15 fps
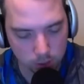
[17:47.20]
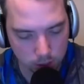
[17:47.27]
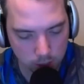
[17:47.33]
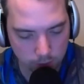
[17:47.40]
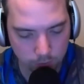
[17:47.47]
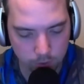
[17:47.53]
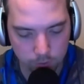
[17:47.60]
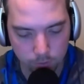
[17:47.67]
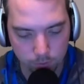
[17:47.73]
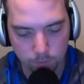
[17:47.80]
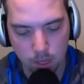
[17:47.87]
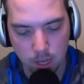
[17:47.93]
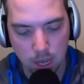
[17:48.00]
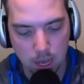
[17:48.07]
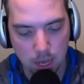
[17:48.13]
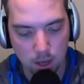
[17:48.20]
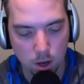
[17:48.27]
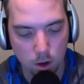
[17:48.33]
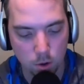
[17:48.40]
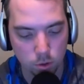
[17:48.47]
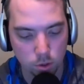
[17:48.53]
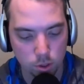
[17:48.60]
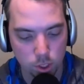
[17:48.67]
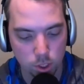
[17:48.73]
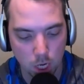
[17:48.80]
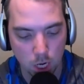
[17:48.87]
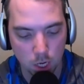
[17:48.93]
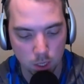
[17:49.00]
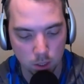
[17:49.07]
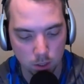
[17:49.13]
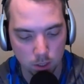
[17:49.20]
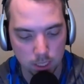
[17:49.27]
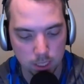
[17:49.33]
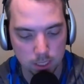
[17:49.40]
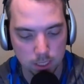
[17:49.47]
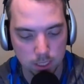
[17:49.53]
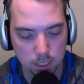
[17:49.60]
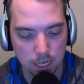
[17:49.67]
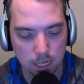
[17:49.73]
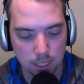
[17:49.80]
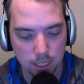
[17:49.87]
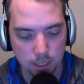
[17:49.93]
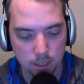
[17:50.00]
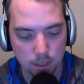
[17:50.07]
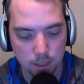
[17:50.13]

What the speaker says: Jeffrey owners are excited.